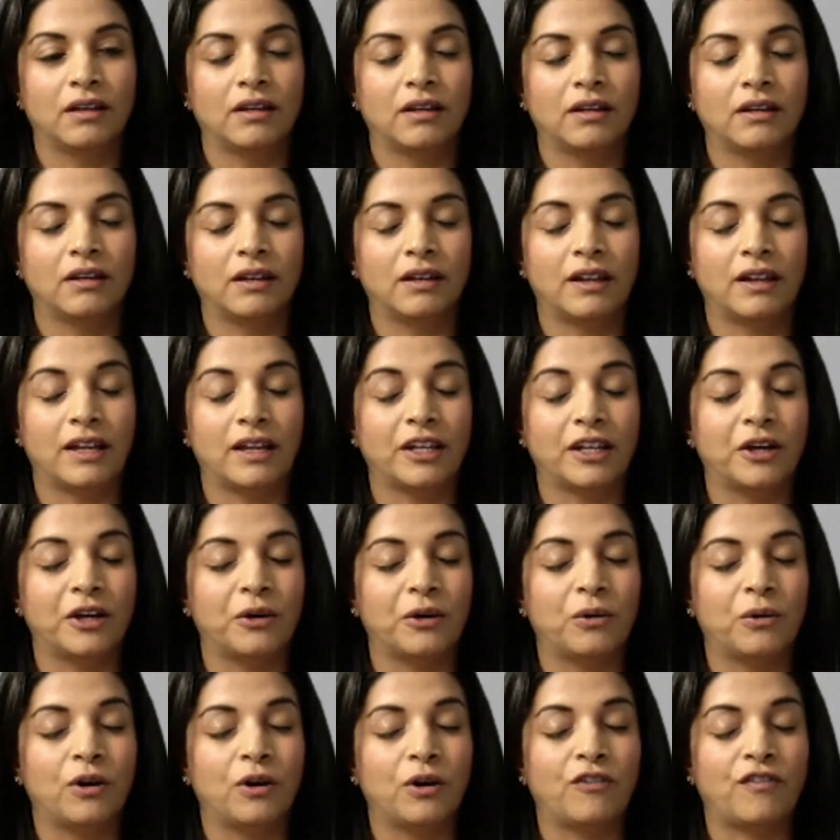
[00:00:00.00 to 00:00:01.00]
Let
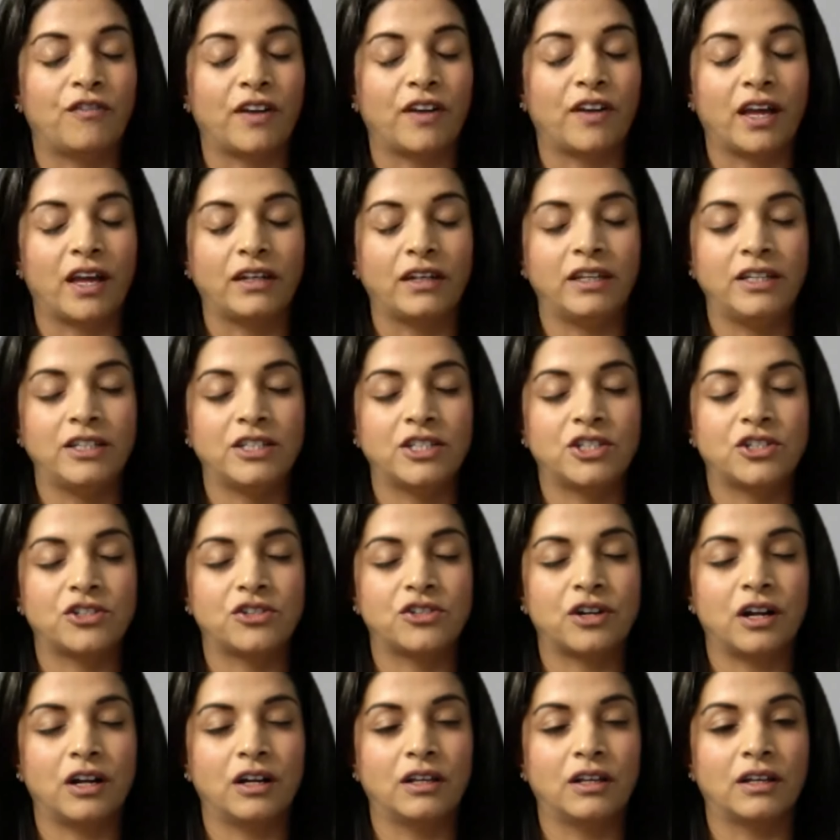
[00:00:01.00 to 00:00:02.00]
go of any
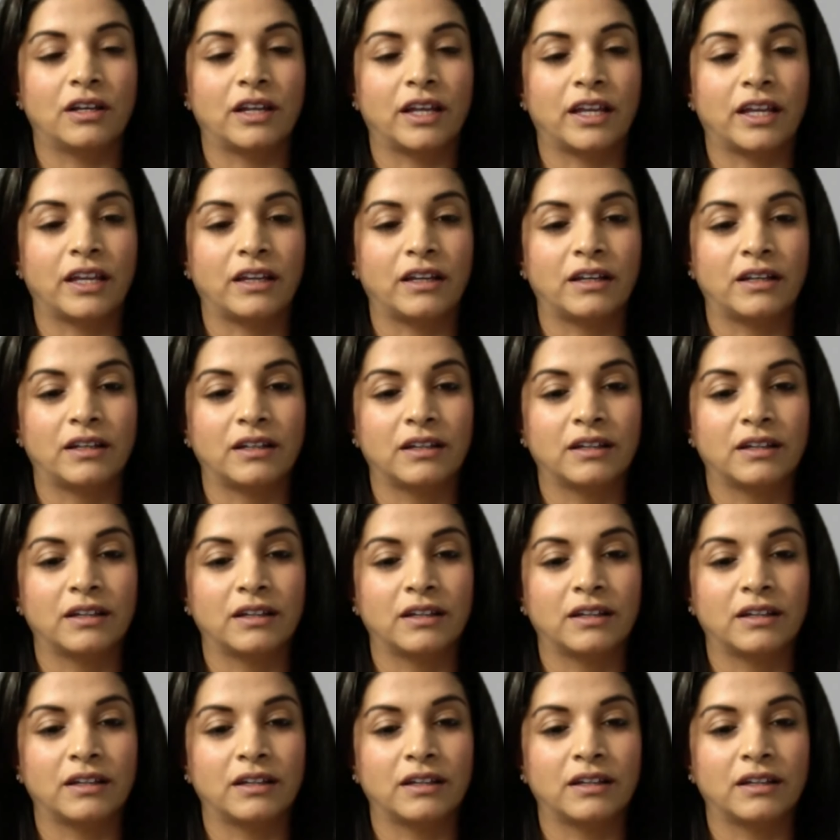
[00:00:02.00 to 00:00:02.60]
struggling.